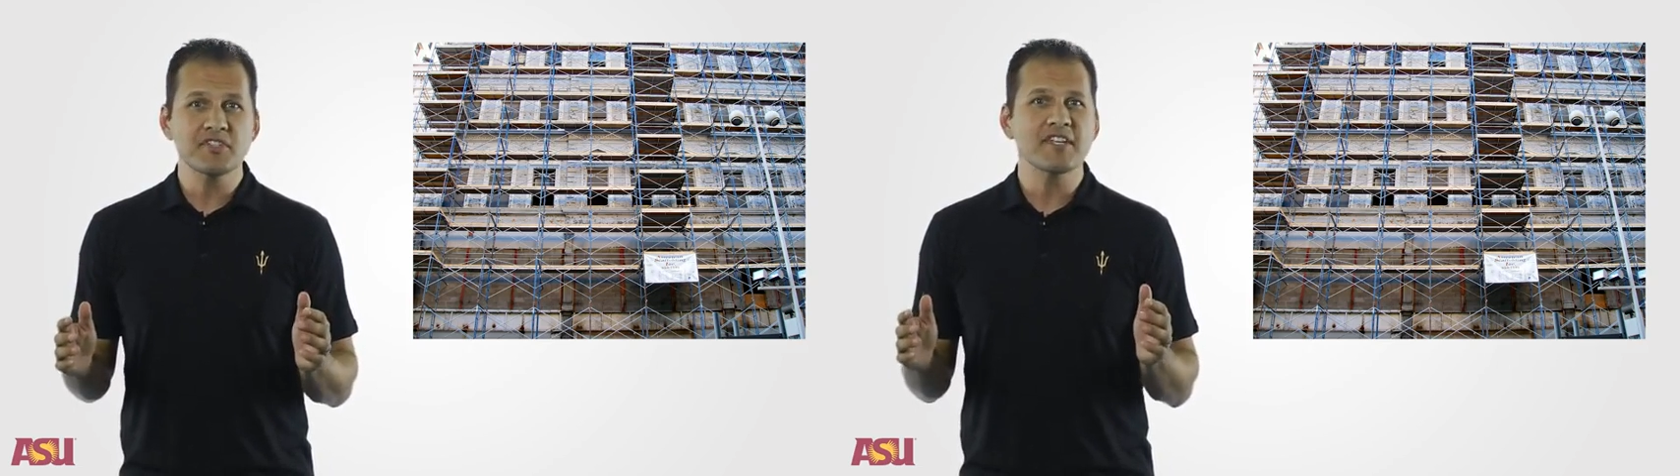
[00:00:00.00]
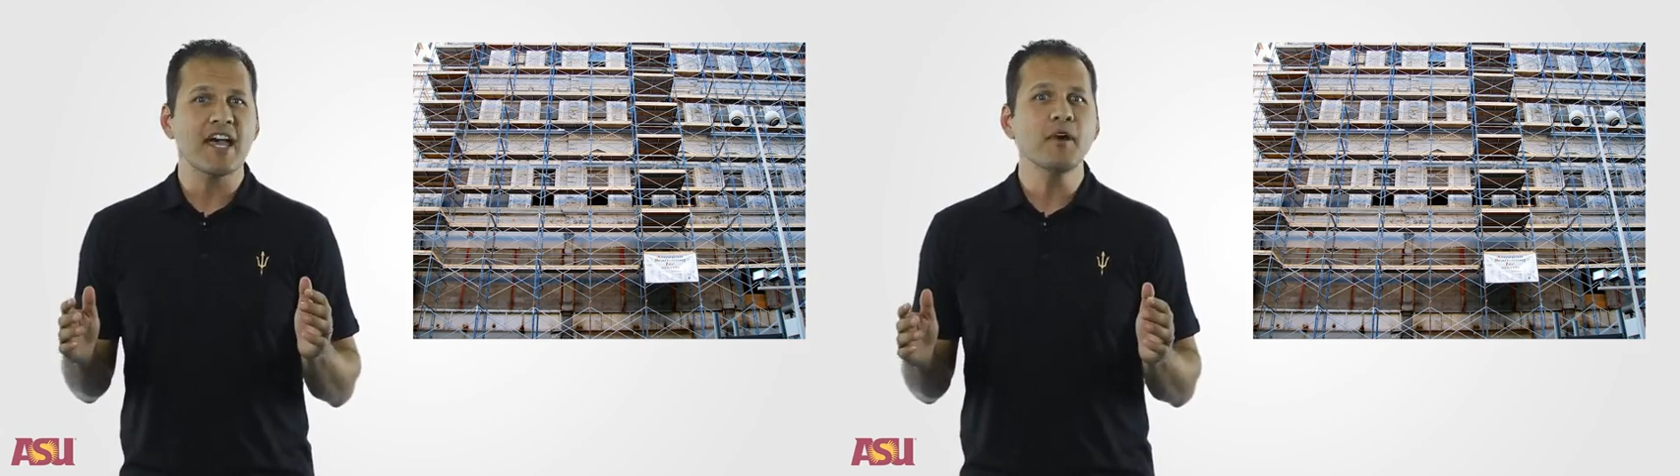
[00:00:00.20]

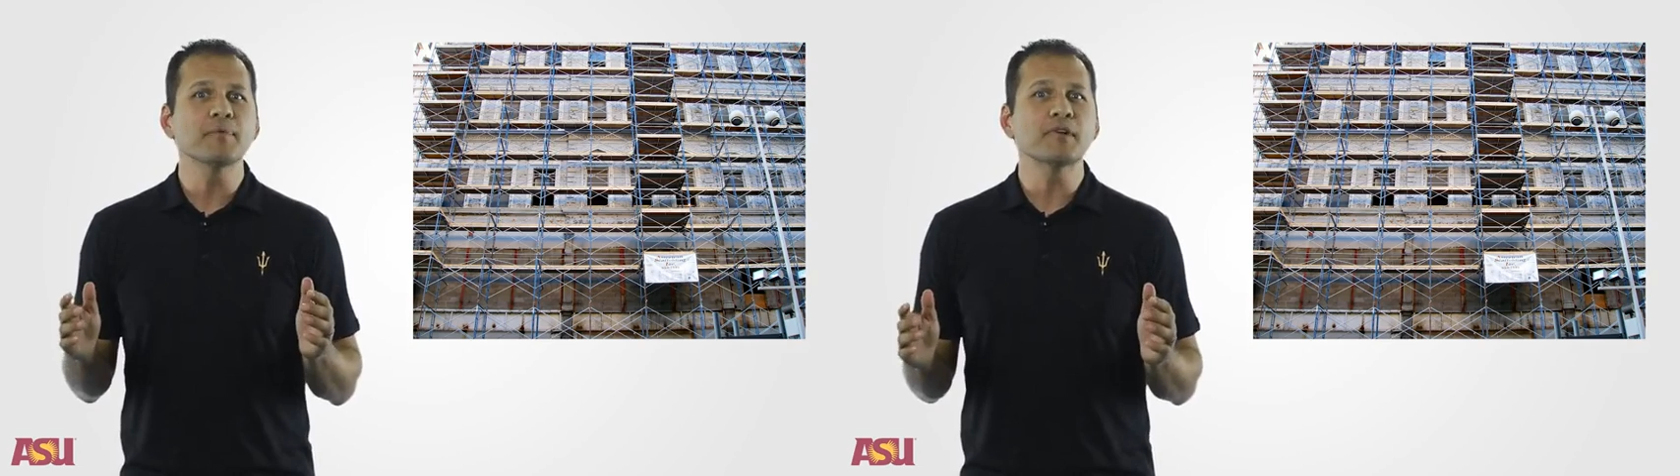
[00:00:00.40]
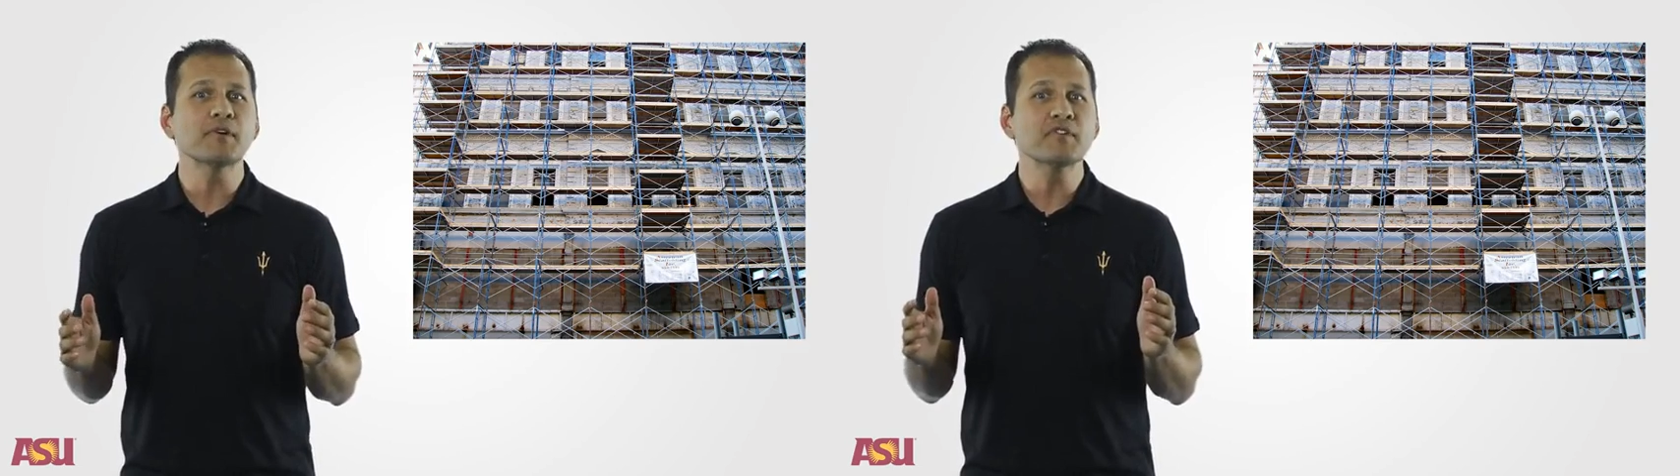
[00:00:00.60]
to help
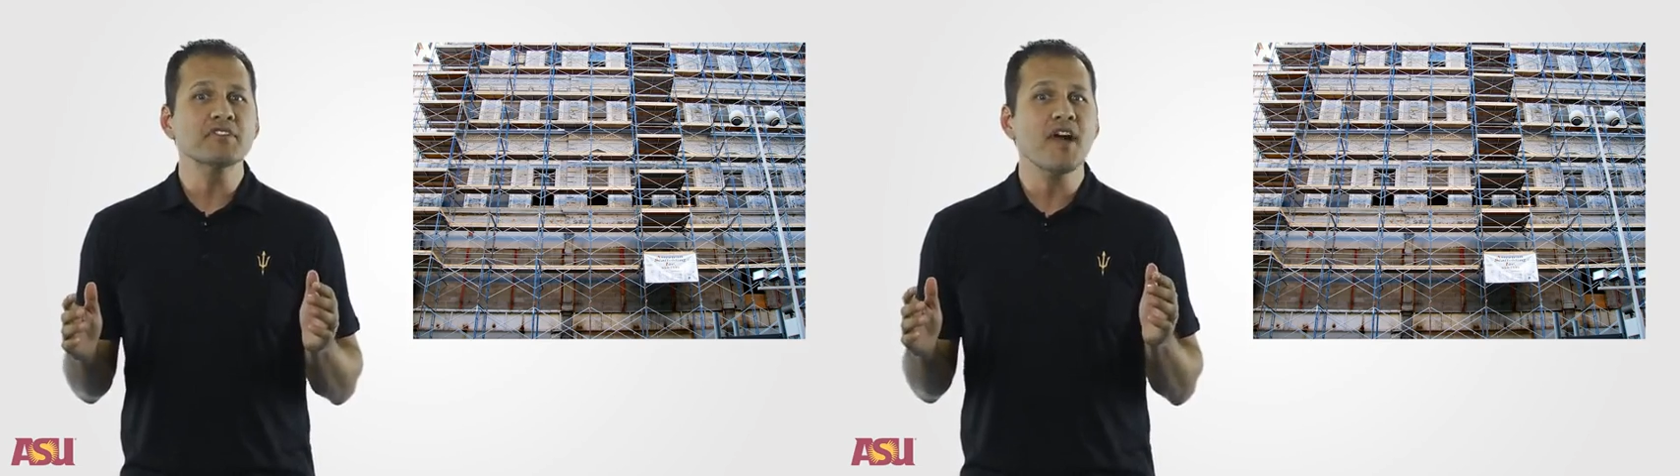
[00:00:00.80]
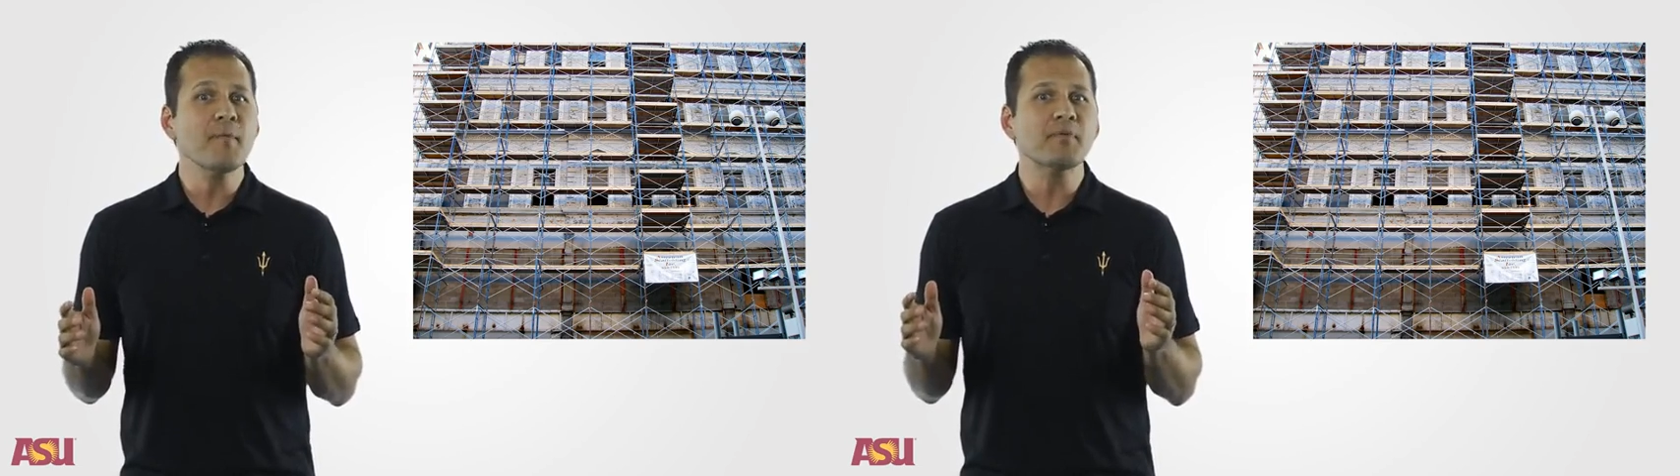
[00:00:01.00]
learners
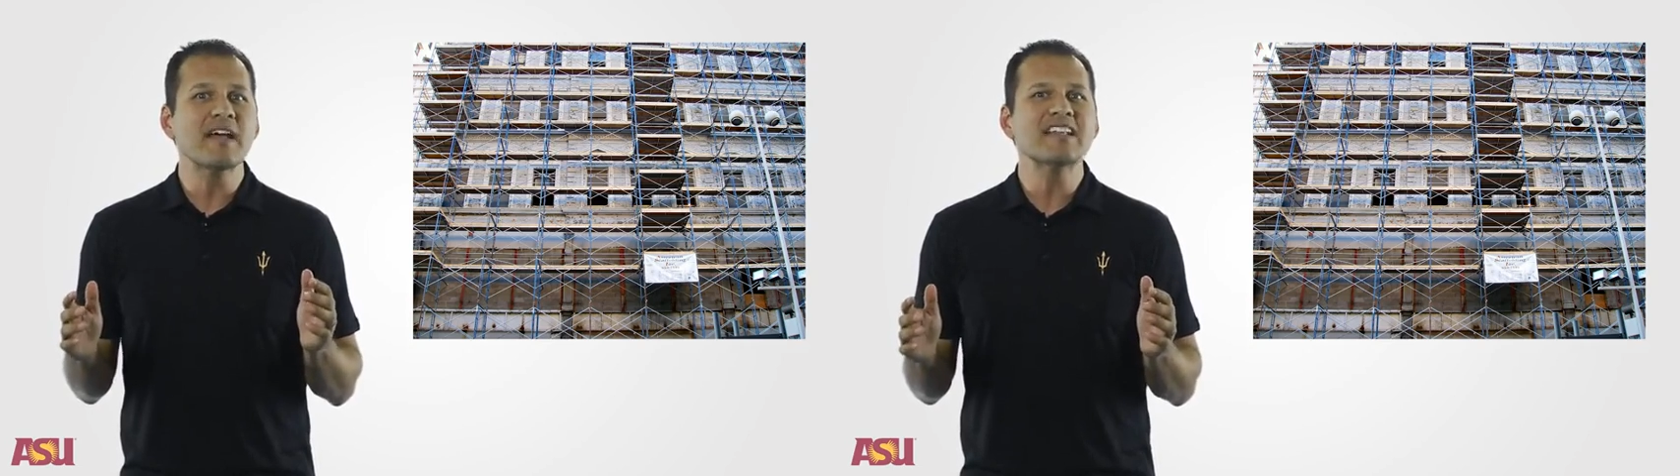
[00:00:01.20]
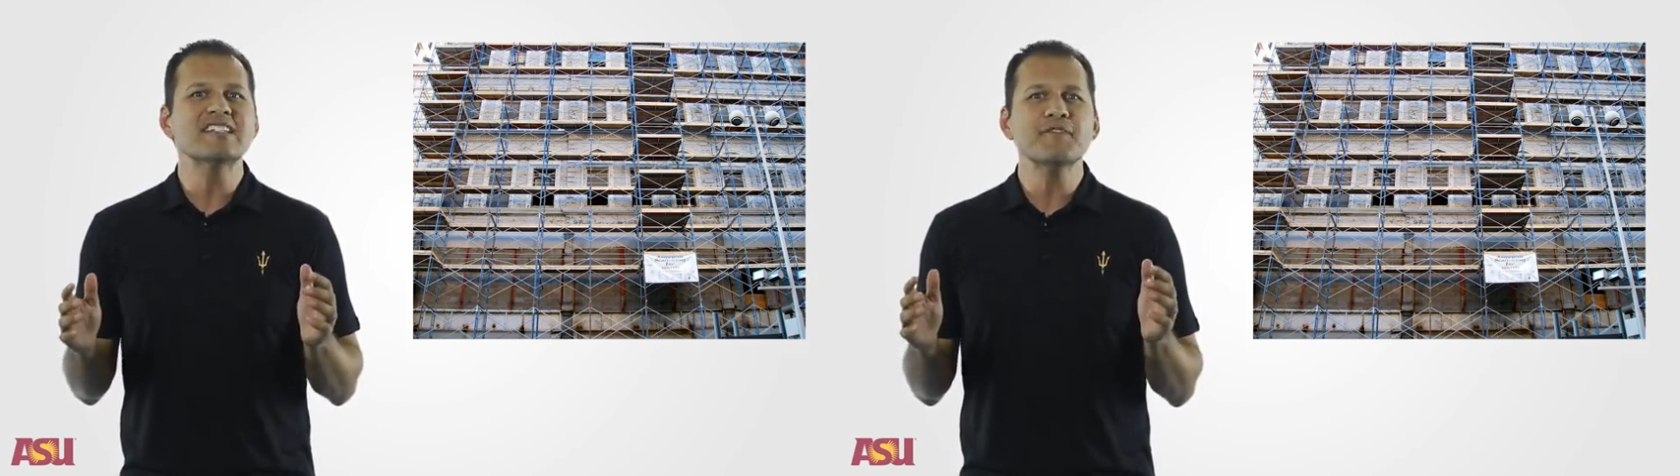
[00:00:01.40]

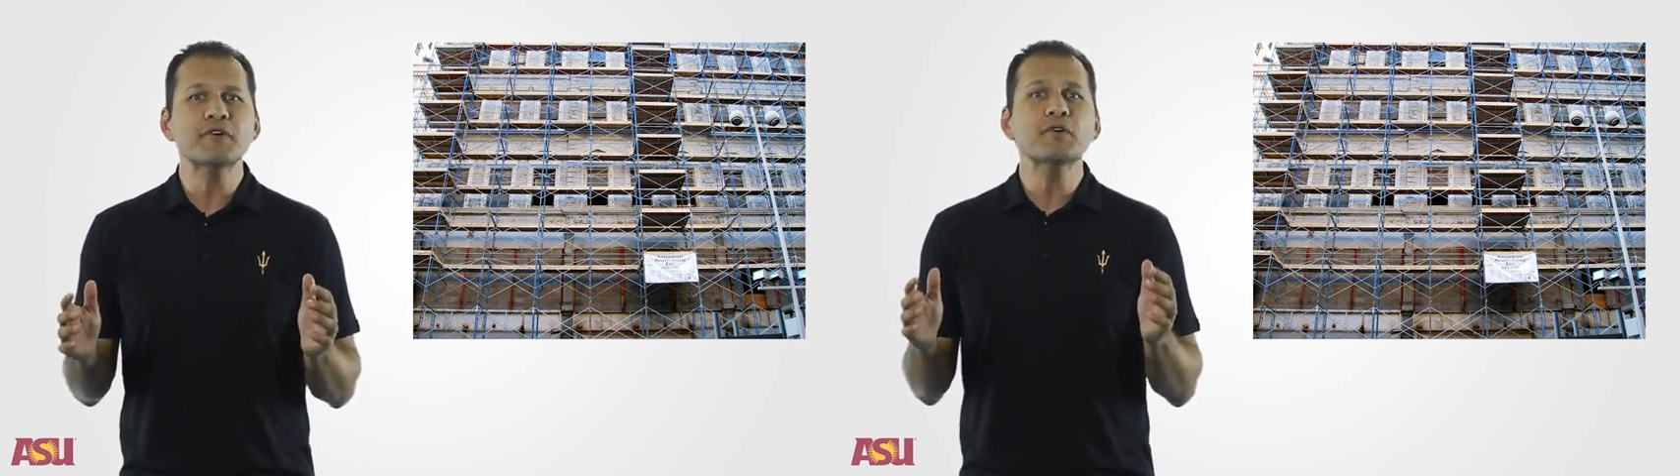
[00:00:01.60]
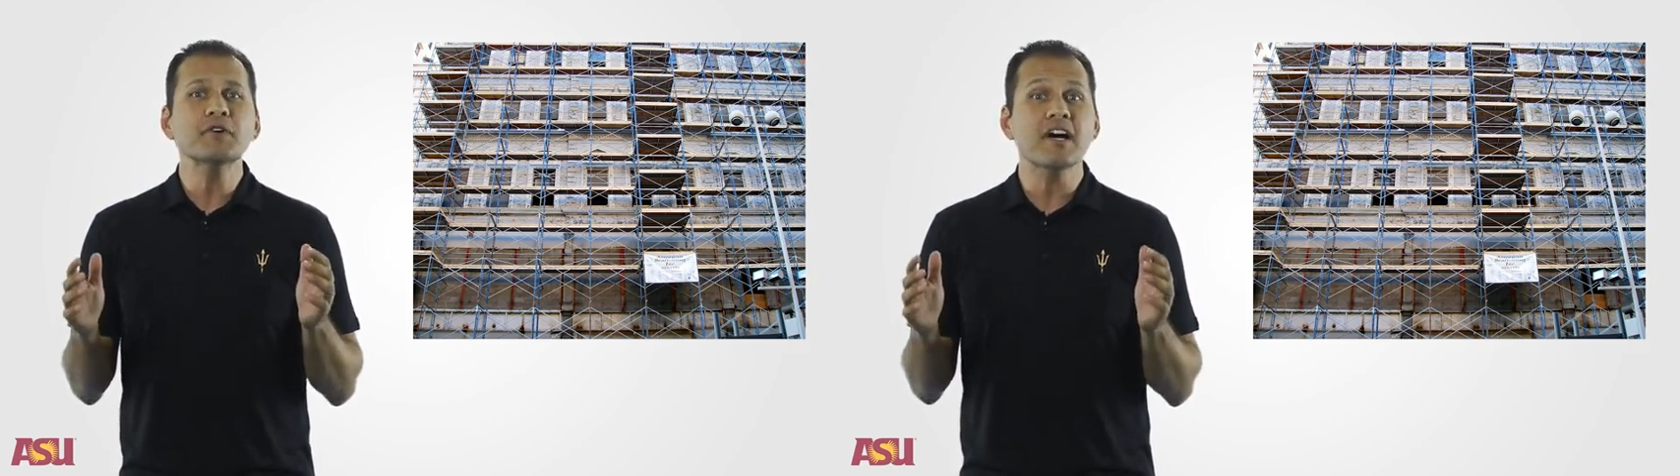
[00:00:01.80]
comprehend difficult